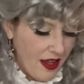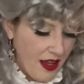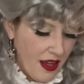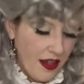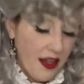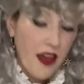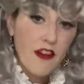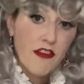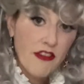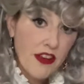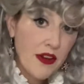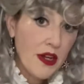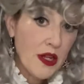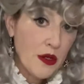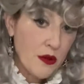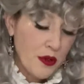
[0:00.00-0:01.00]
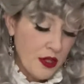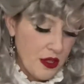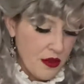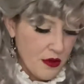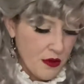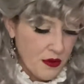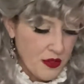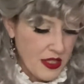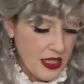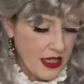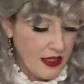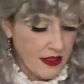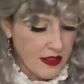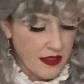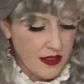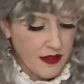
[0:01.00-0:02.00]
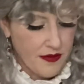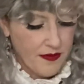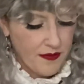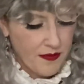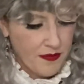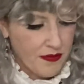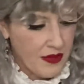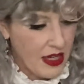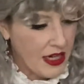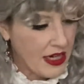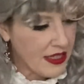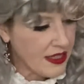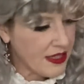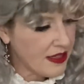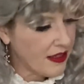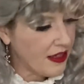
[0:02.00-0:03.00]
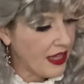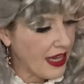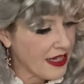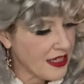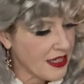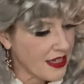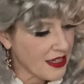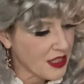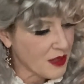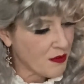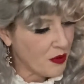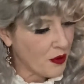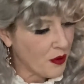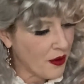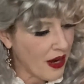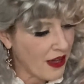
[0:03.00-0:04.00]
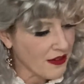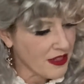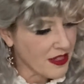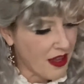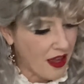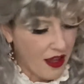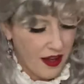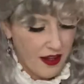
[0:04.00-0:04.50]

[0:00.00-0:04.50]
I got very good at those things, and I still like to explore outside.